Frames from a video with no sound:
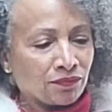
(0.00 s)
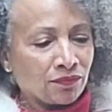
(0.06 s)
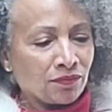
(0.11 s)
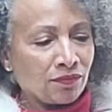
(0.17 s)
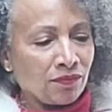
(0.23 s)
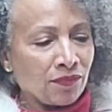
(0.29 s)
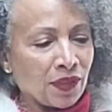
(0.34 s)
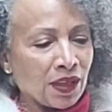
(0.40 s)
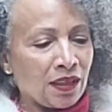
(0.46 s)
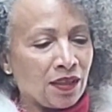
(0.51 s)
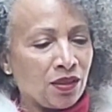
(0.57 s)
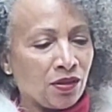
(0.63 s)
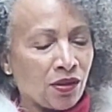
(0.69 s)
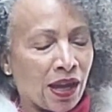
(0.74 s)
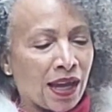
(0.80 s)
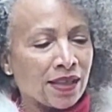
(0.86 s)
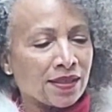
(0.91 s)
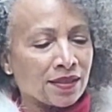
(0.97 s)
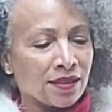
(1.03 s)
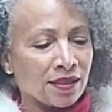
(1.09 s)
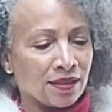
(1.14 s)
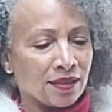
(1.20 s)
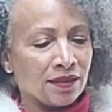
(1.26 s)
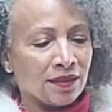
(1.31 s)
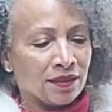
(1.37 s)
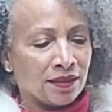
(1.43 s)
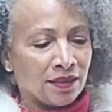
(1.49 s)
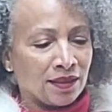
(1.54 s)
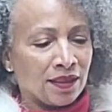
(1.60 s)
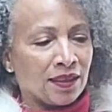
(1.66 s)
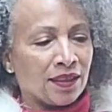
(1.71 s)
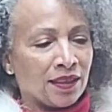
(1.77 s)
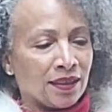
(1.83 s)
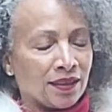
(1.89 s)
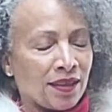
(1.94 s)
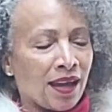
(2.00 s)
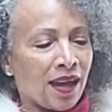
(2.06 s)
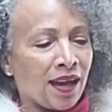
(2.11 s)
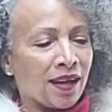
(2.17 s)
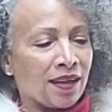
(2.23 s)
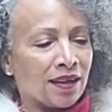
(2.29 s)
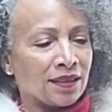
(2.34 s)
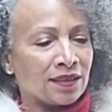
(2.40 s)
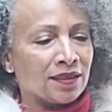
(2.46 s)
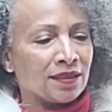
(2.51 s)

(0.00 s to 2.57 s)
Yeah, tell us the evolution of that. Because